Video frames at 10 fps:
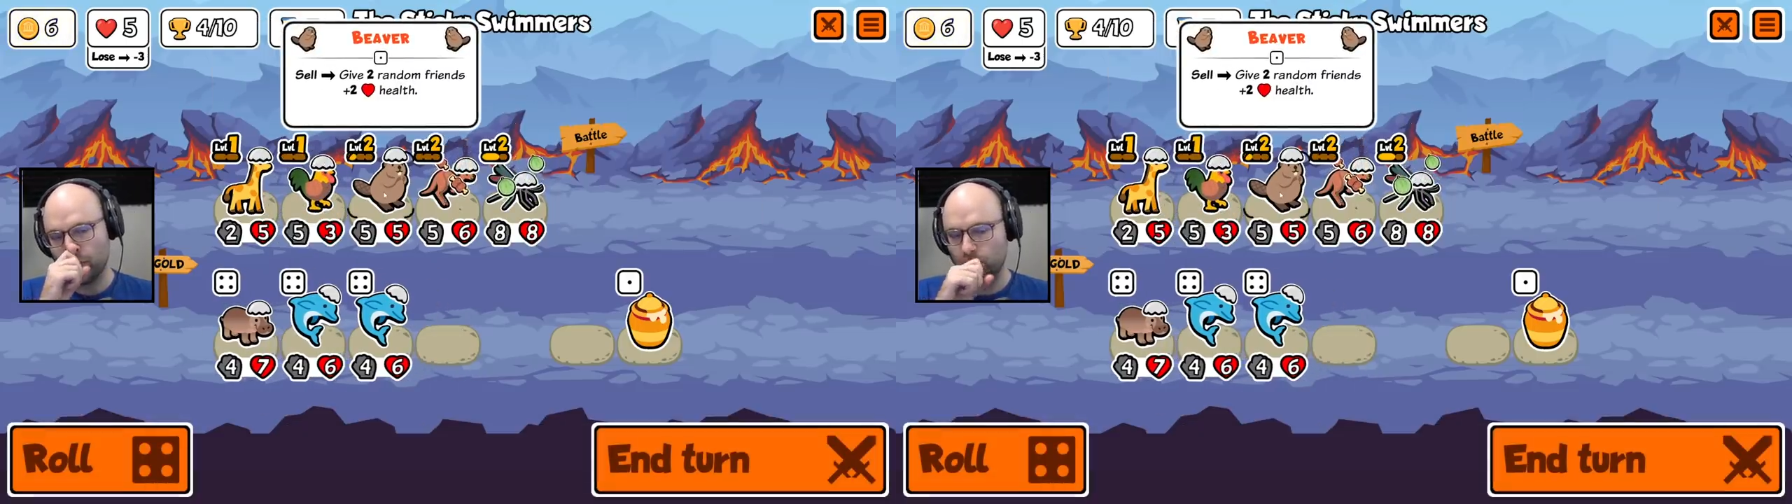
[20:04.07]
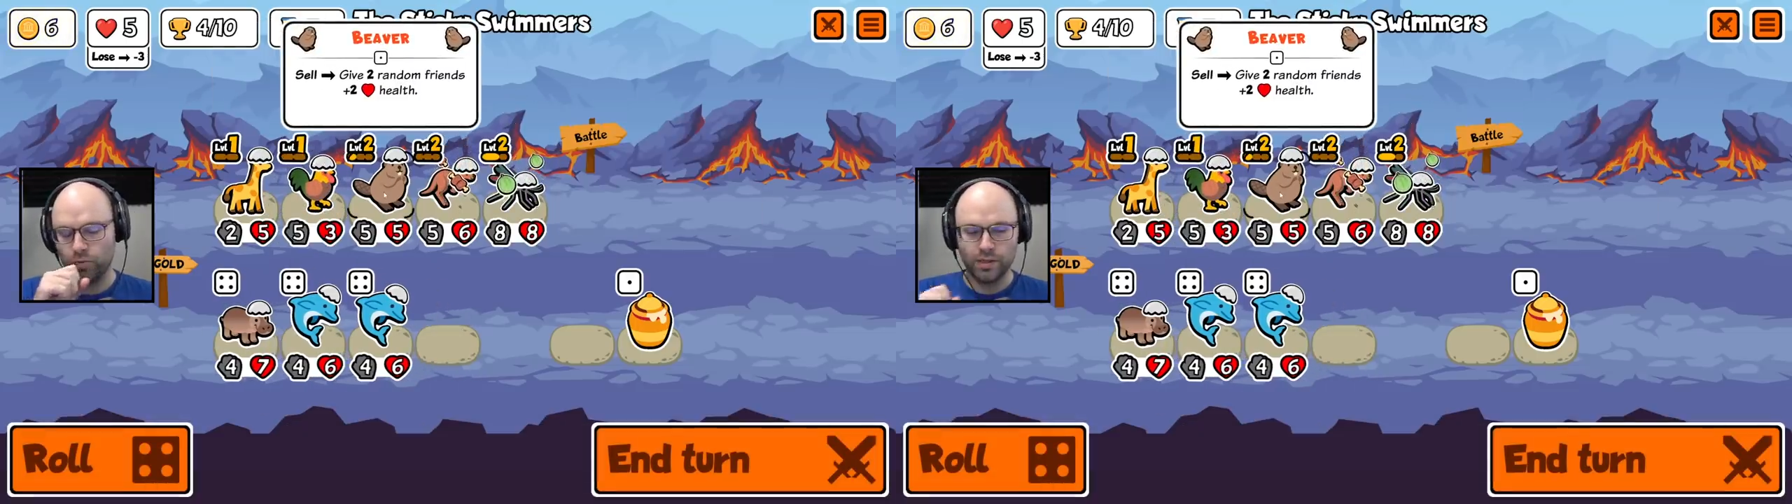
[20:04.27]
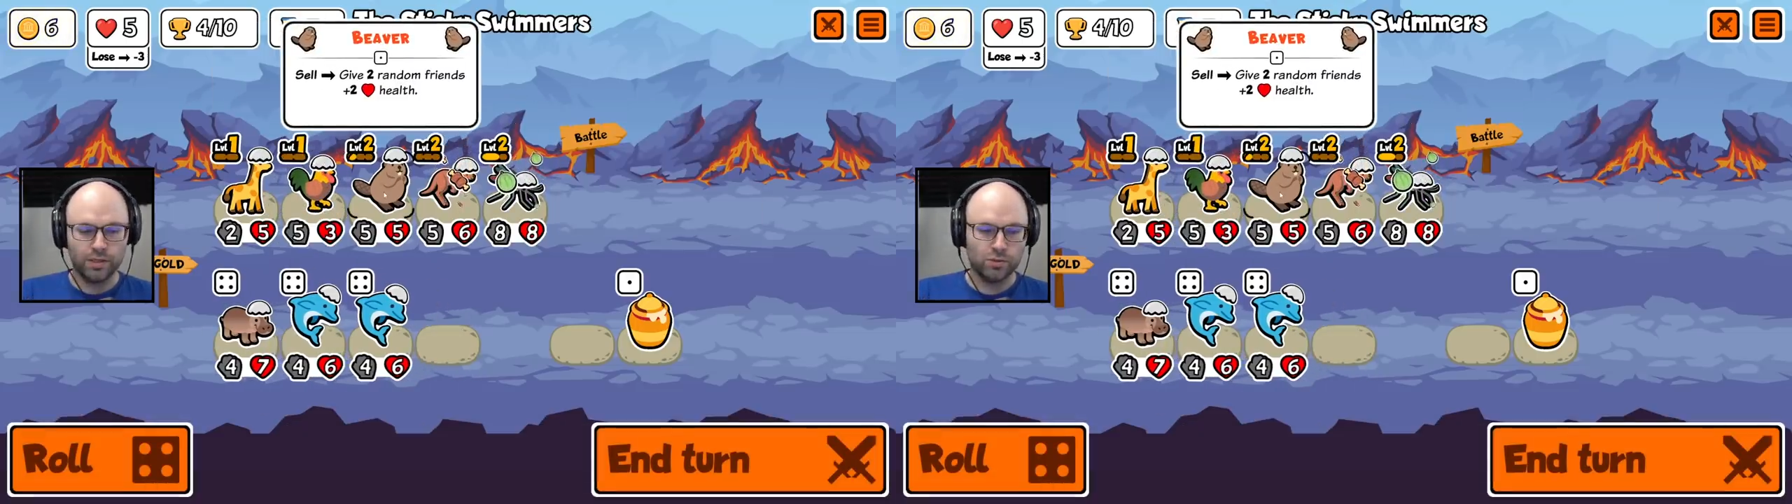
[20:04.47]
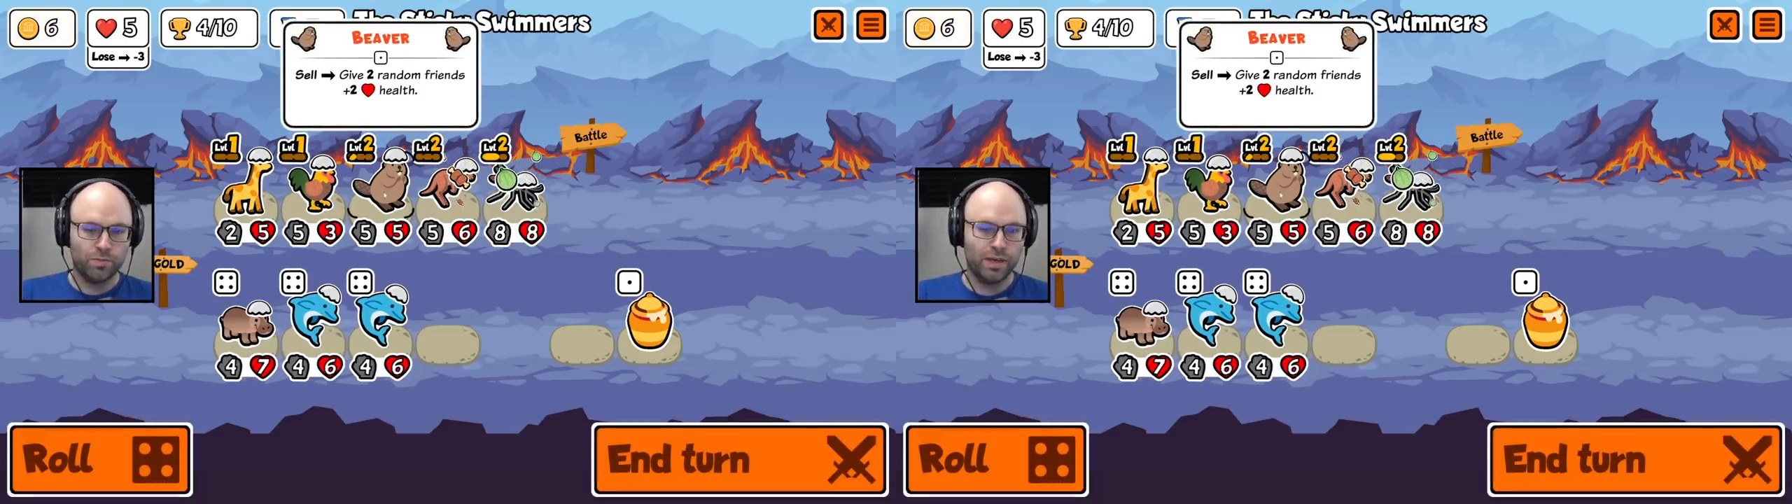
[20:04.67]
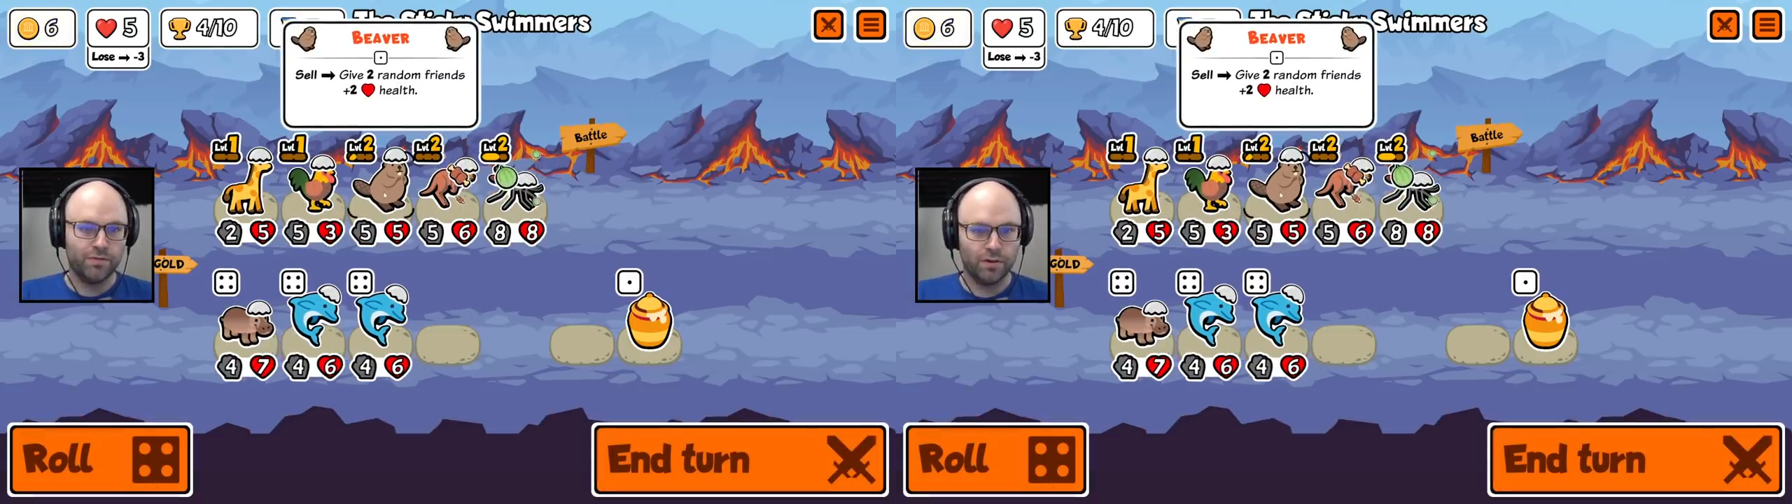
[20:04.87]
to do with this
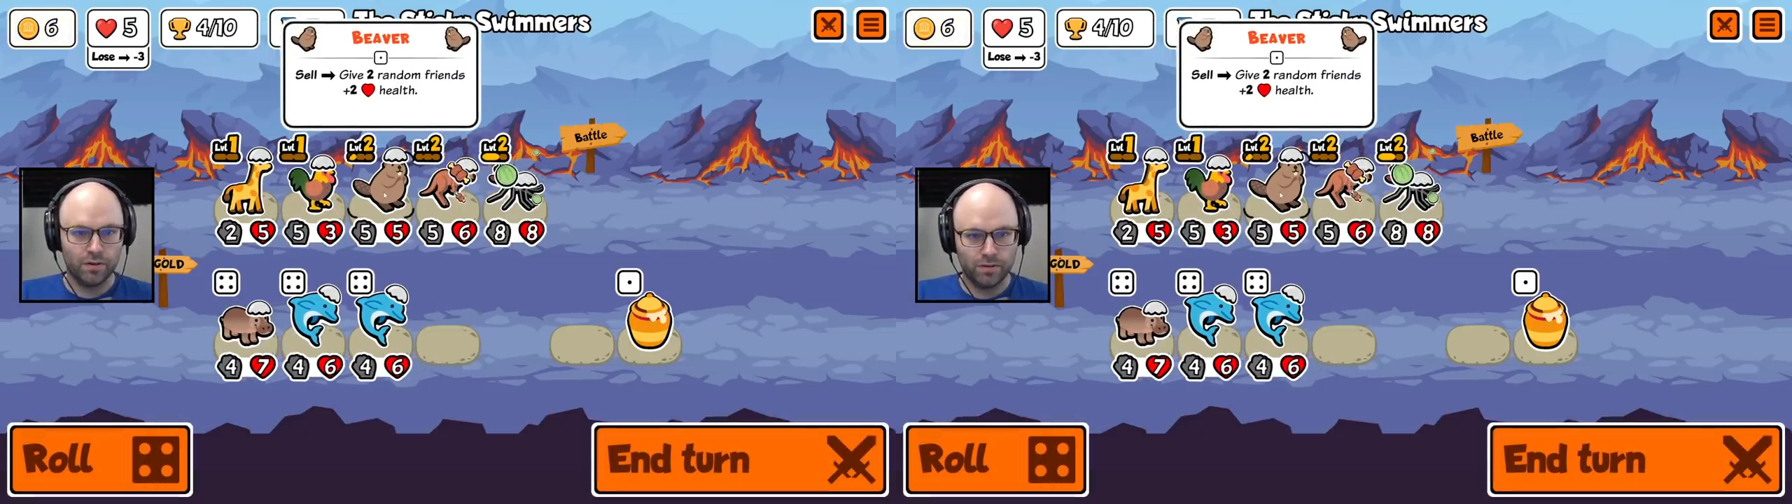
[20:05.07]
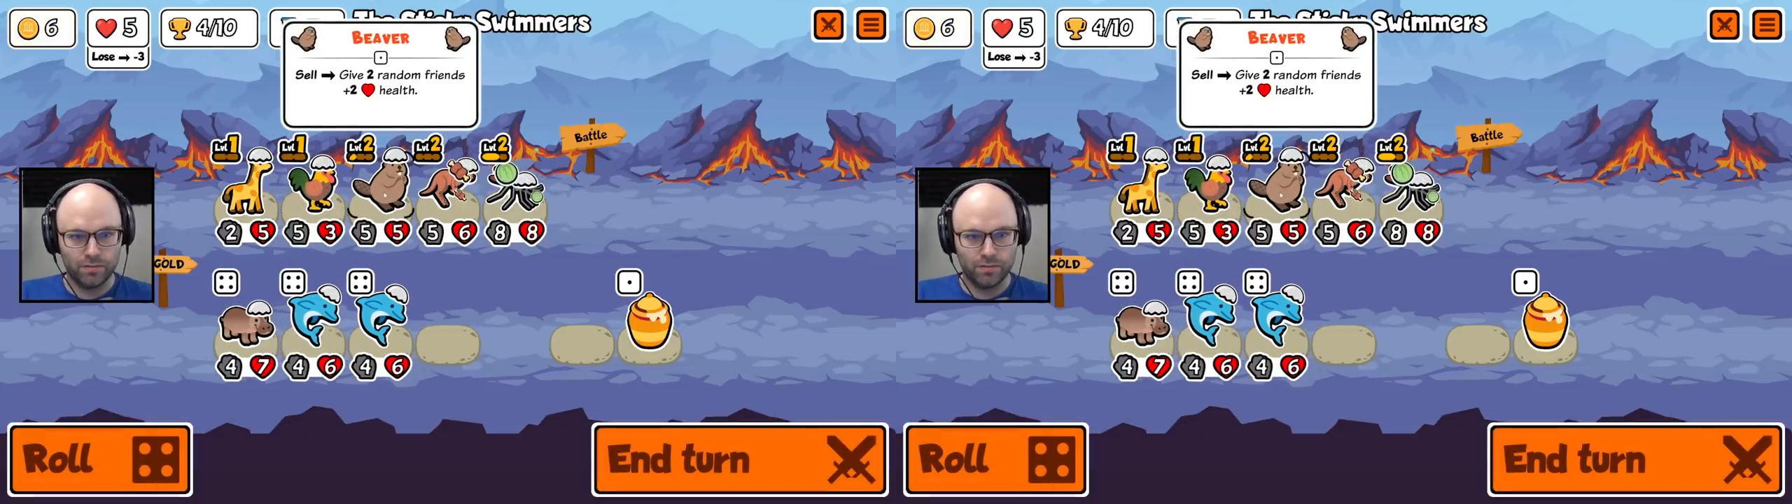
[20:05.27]
beaver.